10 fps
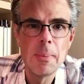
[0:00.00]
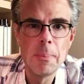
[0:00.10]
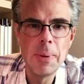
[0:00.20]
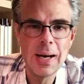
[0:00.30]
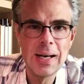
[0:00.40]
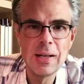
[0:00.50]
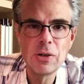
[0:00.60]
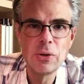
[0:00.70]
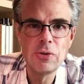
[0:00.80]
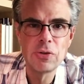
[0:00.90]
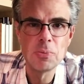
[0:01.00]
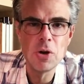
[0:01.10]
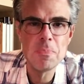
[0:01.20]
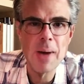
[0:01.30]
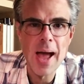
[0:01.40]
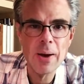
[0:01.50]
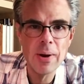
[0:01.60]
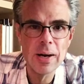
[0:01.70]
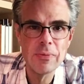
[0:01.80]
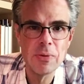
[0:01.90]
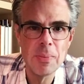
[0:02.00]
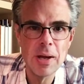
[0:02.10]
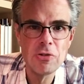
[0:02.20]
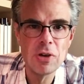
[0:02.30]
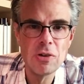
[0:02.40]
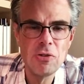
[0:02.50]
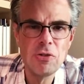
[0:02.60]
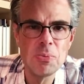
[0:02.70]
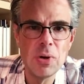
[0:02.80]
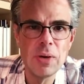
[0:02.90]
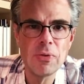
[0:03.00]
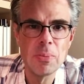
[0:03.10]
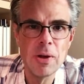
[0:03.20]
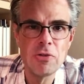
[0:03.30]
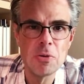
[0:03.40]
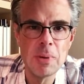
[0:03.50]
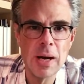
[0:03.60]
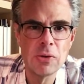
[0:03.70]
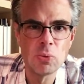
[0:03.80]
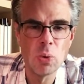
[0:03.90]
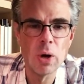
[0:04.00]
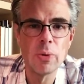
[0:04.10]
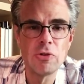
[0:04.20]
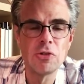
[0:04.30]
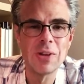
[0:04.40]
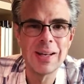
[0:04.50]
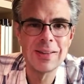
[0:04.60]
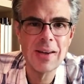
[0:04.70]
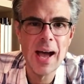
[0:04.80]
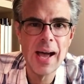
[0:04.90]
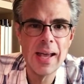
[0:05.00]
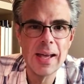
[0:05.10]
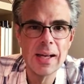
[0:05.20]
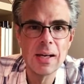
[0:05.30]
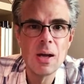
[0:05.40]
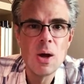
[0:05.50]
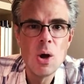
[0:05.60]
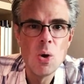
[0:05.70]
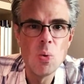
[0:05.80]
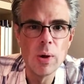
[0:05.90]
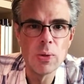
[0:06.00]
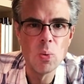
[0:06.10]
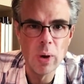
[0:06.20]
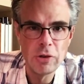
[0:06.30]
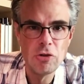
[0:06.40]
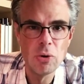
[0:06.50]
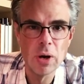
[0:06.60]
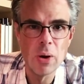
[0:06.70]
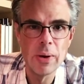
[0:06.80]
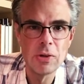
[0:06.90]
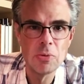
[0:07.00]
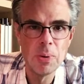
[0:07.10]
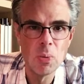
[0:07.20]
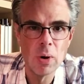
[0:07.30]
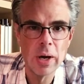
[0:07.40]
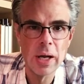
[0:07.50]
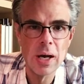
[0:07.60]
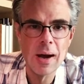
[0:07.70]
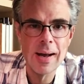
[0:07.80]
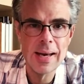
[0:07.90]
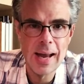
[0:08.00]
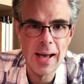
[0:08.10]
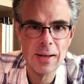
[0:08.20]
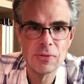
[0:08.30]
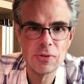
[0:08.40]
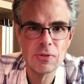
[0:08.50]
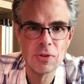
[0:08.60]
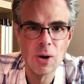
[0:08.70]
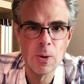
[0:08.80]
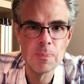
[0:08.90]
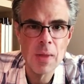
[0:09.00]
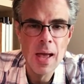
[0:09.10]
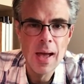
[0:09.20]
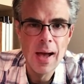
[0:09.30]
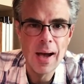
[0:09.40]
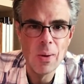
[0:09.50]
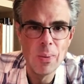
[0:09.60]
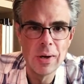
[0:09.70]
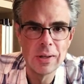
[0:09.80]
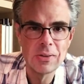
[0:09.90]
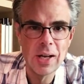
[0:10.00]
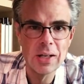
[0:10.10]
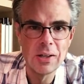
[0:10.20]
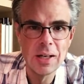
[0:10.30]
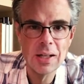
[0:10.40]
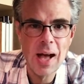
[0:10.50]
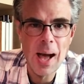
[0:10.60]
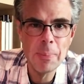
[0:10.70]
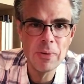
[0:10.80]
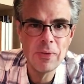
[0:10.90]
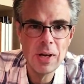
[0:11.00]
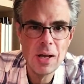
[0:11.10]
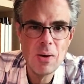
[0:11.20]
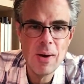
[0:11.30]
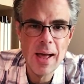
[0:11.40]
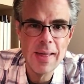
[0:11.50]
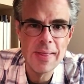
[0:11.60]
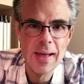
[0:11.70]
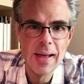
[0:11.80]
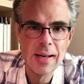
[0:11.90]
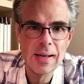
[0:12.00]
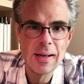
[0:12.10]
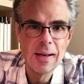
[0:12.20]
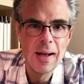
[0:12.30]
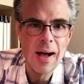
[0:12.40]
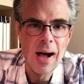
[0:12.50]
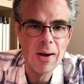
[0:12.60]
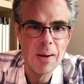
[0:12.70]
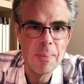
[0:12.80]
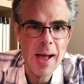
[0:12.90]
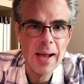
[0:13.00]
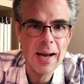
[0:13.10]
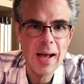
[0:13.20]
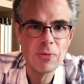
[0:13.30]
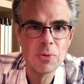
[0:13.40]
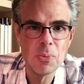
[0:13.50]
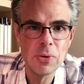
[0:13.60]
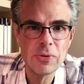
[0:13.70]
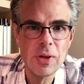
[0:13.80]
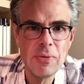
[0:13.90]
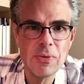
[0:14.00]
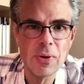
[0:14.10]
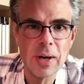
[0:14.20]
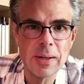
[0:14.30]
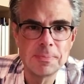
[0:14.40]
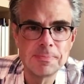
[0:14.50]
but it includes some good background information and just some good information about his work, which is going to tie in with what you're going to be working on next. So we'll take a look at the Hopper video, and then I'll come back and have some more stuff for you.